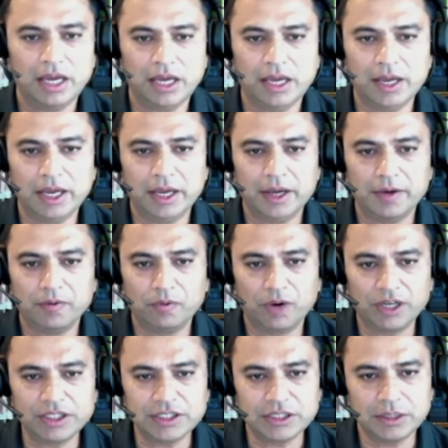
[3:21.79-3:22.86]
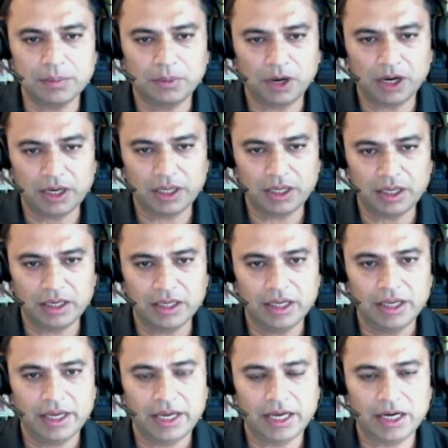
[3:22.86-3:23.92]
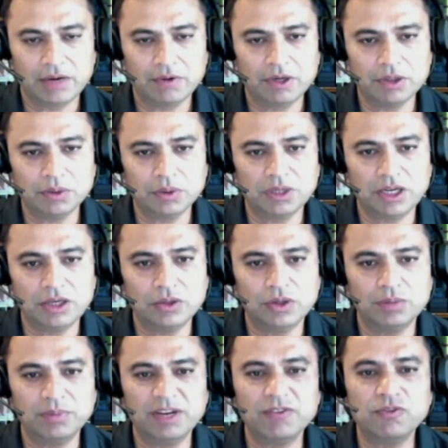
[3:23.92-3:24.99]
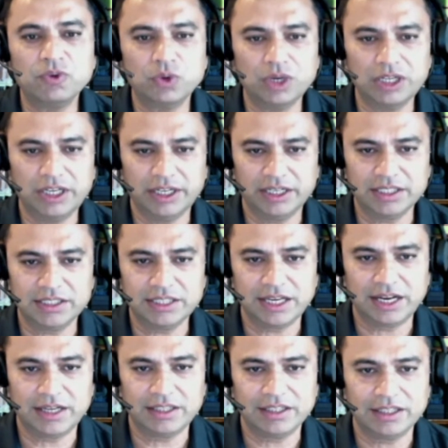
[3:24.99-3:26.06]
a Watson model and I want to run on my full data set,